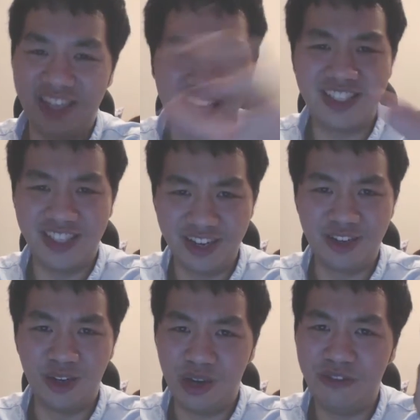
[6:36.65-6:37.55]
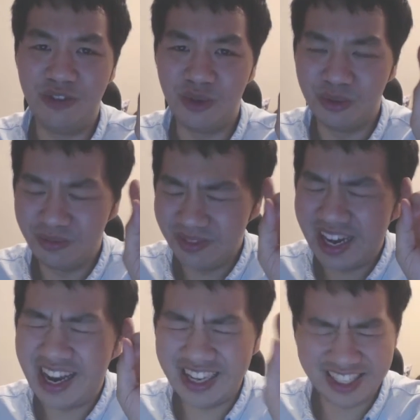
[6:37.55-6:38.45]
Yes, they do.
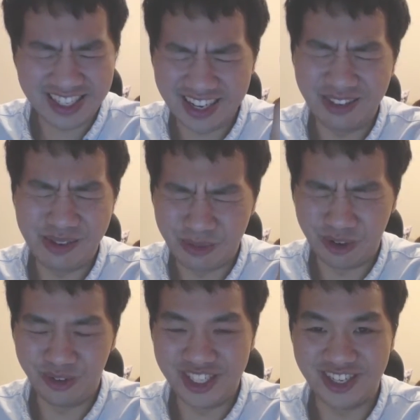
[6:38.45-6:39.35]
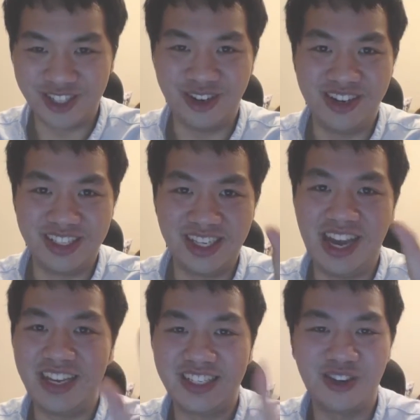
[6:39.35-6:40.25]
I actually did a little bit more research on this.
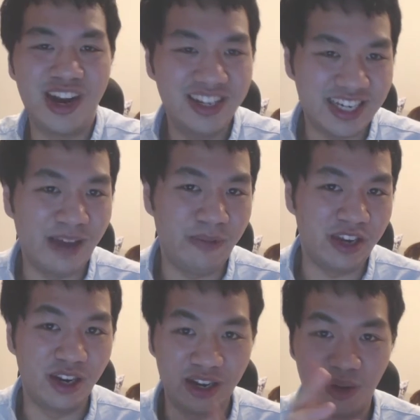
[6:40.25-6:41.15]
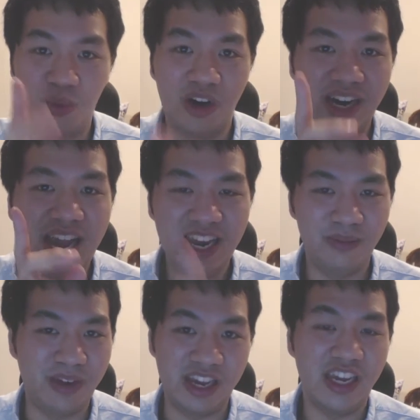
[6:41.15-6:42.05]
I tried typing in the word
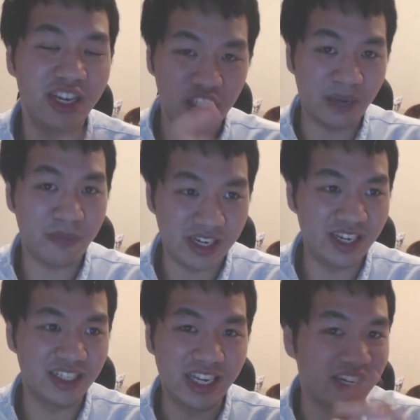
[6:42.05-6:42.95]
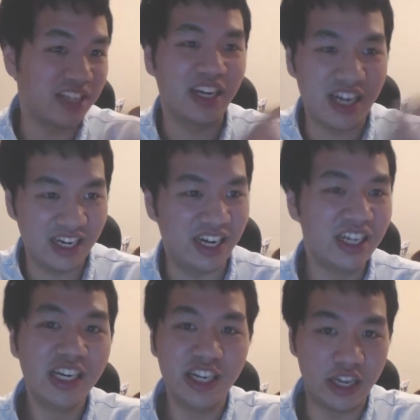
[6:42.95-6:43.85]
anime in Japanese, in katakana,
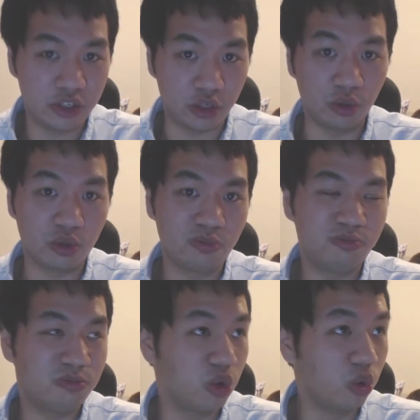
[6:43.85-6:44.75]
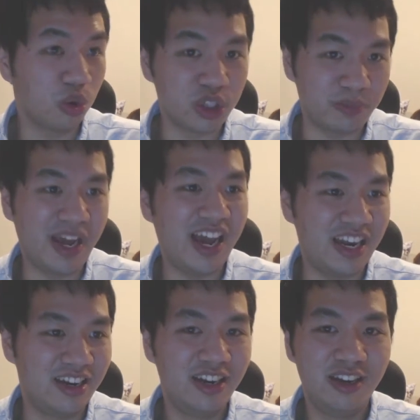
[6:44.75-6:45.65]
into Google
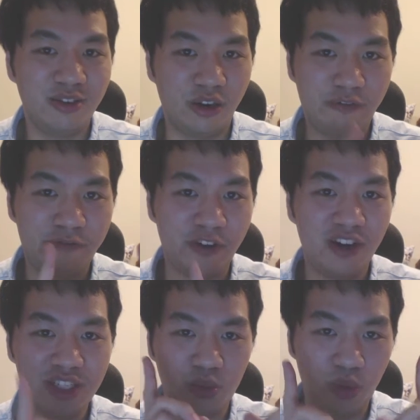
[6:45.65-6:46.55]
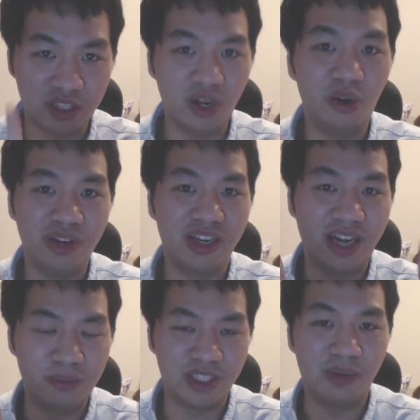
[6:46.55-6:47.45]
Japan. The first result that
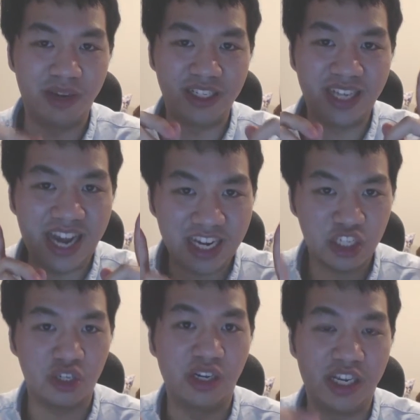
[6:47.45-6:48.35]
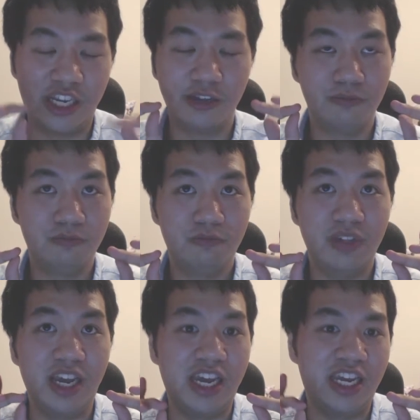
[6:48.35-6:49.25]
comes up is actually
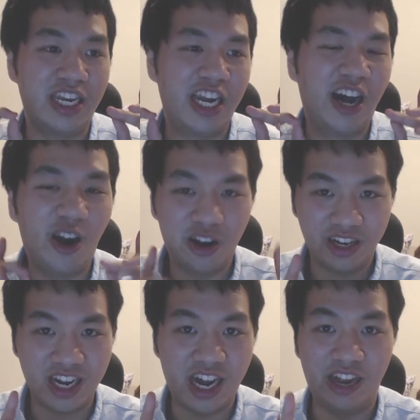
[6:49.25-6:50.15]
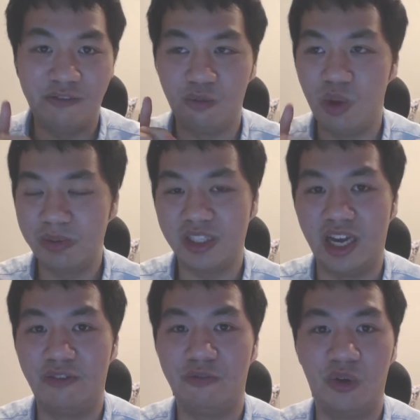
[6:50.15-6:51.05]
an archive
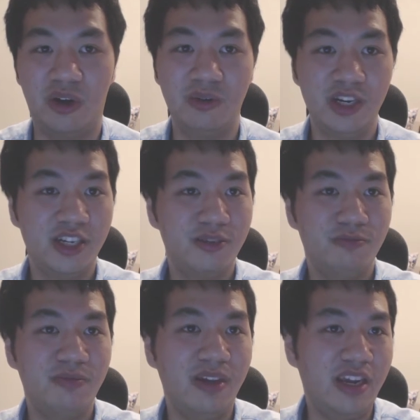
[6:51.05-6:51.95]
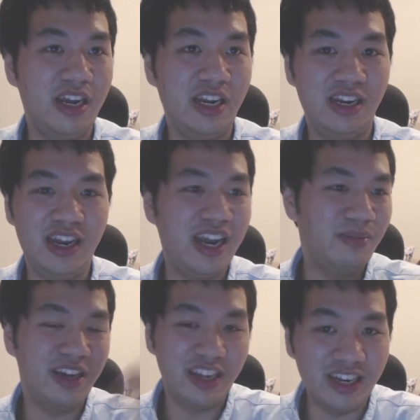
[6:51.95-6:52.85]
website for anime
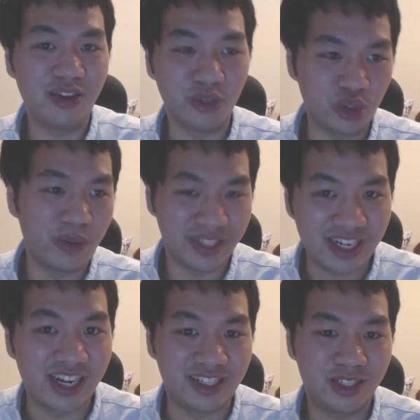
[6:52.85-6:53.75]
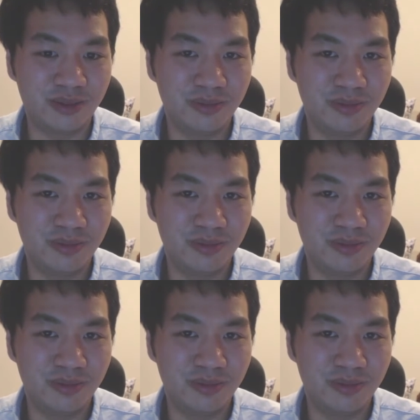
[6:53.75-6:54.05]
illegal streaming sites.